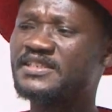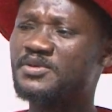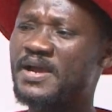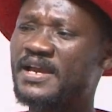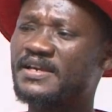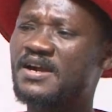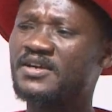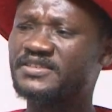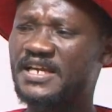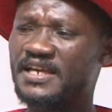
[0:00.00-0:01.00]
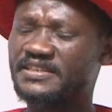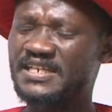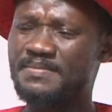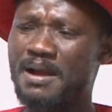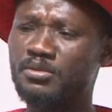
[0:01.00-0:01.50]
And Tire, I say,
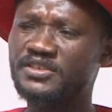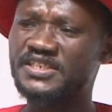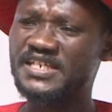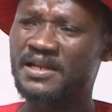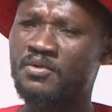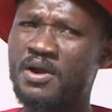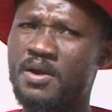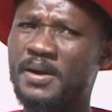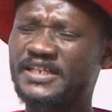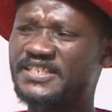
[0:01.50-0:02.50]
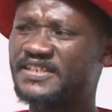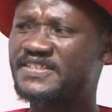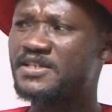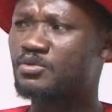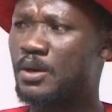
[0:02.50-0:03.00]
said the Babu Sikano, I have because you
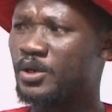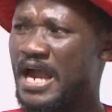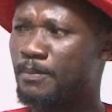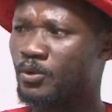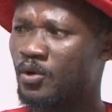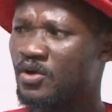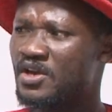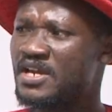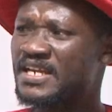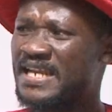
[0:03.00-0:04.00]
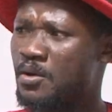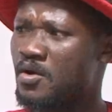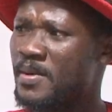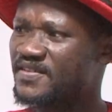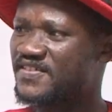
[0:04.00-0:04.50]
see in Croyapro. Now,
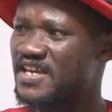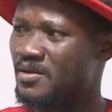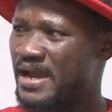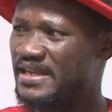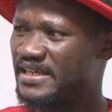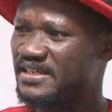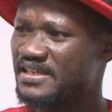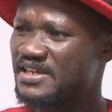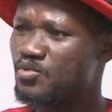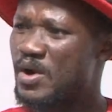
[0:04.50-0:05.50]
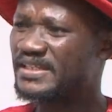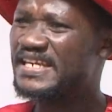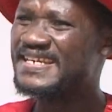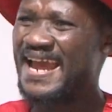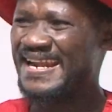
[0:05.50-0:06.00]
almost see no headache. What
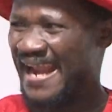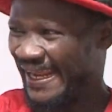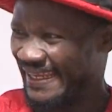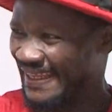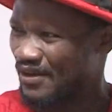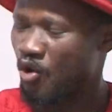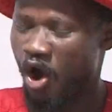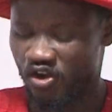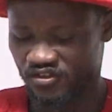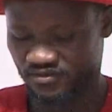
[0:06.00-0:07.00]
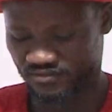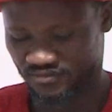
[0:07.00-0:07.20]
did none? Cop.